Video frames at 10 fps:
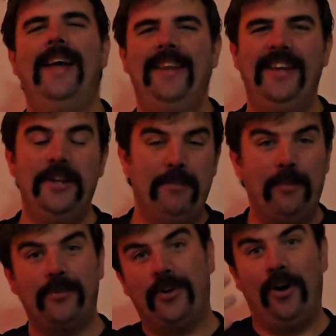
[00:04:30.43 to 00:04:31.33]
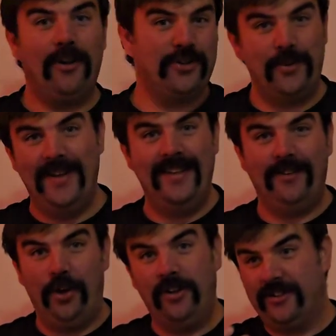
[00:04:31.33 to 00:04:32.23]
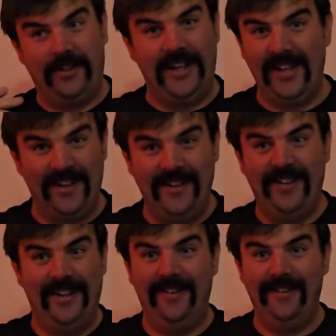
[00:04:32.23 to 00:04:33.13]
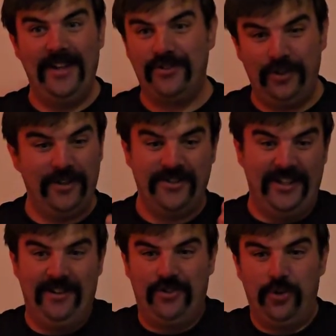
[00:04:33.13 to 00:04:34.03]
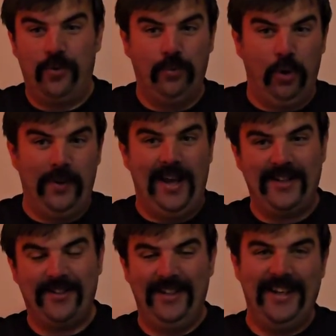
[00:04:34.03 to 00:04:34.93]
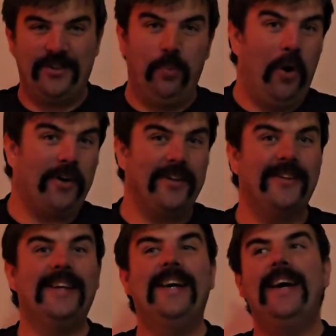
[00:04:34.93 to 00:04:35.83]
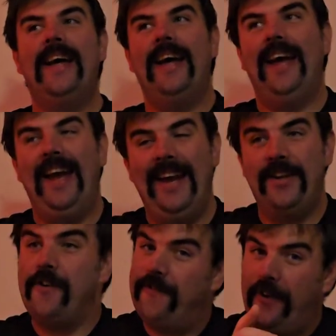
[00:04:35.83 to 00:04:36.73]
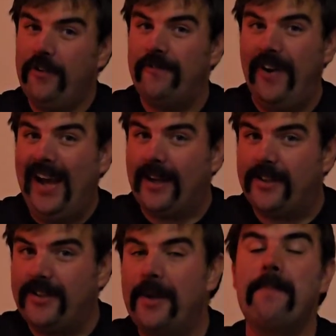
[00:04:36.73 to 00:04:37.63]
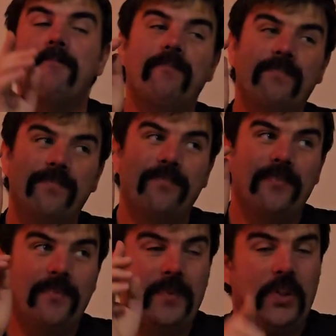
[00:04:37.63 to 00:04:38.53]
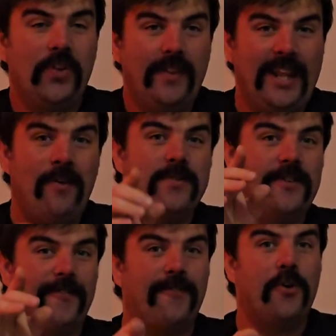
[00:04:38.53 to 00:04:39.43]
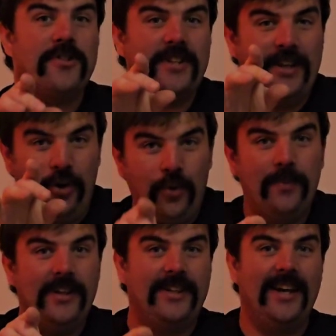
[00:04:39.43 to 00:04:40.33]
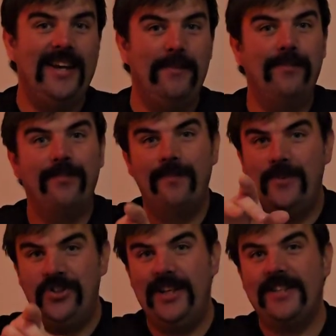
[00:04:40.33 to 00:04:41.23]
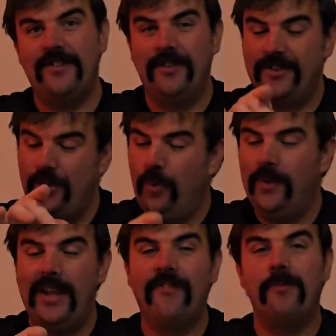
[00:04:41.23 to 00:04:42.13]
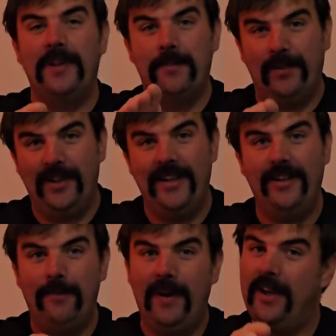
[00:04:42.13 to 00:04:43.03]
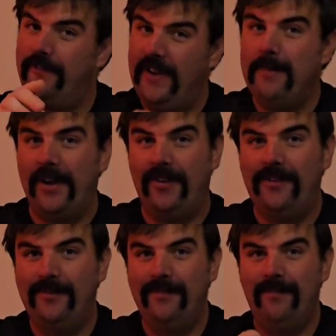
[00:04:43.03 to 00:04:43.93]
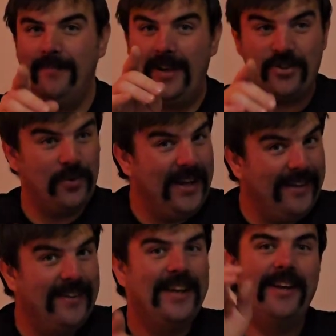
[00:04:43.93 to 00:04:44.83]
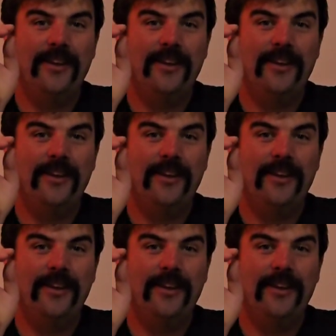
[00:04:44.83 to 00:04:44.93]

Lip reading: And then the mum calls the kid in, and then suddenly you see the two grown ass legs walking. And fun fact, that was the first and only time Jason has only ever been played by a female. That's right.